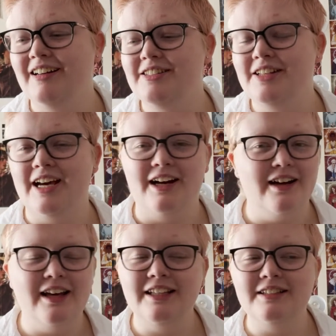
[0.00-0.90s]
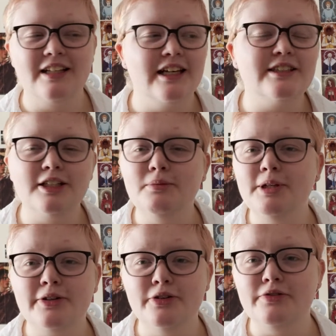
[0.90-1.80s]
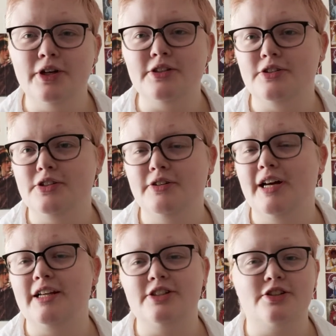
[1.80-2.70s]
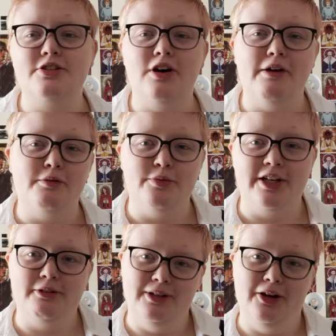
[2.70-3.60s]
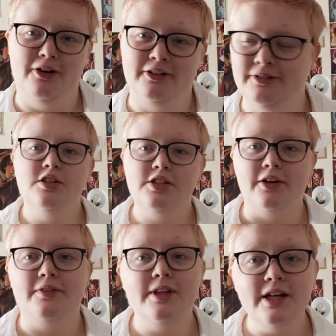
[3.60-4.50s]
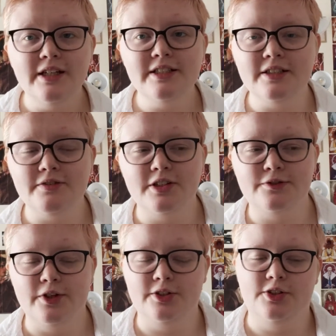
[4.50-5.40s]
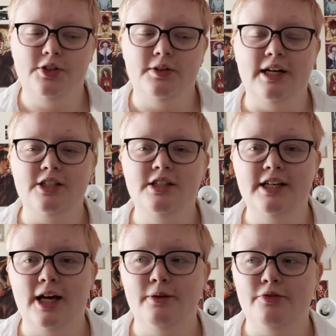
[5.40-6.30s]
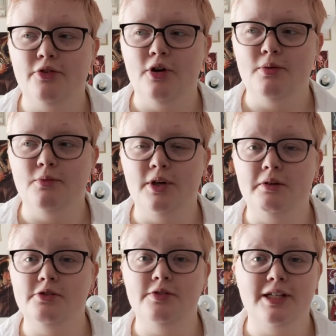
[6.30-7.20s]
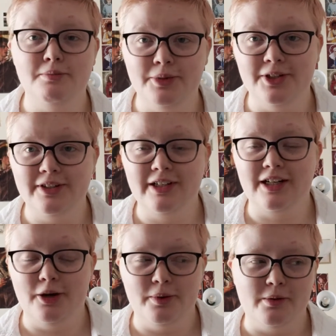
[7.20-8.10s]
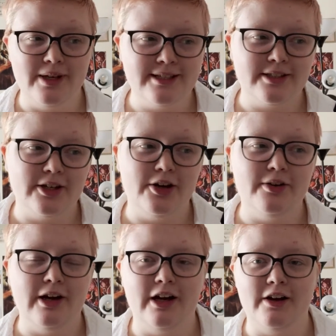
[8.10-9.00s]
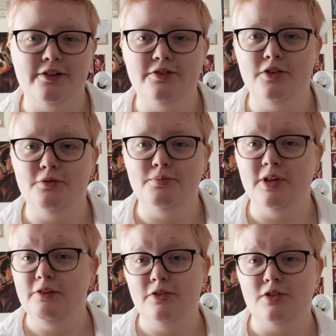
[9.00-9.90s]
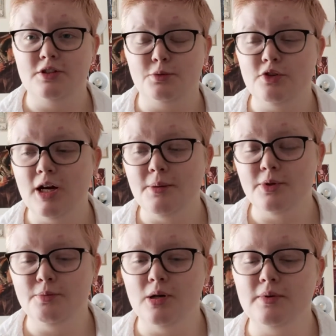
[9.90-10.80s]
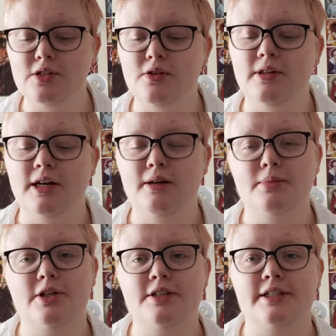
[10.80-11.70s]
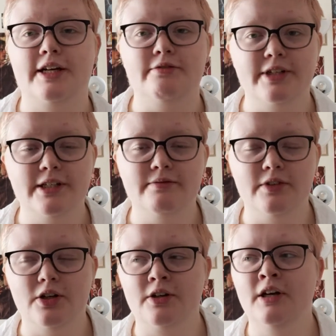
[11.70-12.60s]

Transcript: So yeah, it's going to be a cool photo shoot and I just thought I would bring you along. So the idea for this photo shoot actually came from when I was reading a book a couple of weeks ago. If you're subscribed, you probably saw that I uploaded a reading vlog.